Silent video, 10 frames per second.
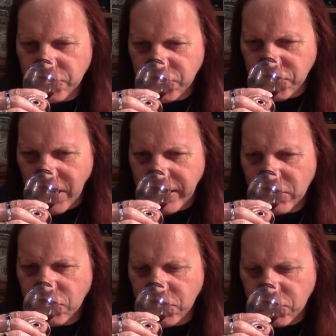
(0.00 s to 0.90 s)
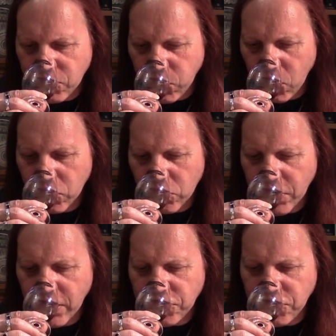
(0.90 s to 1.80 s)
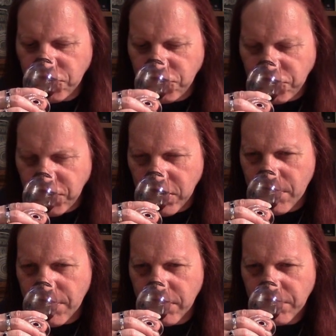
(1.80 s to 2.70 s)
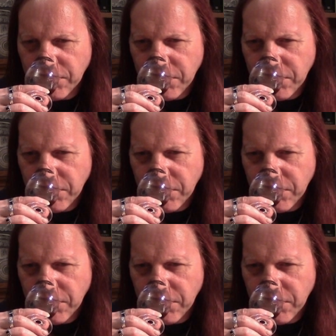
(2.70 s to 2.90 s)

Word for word: It's dates. It's walnuts. It's cinnamon.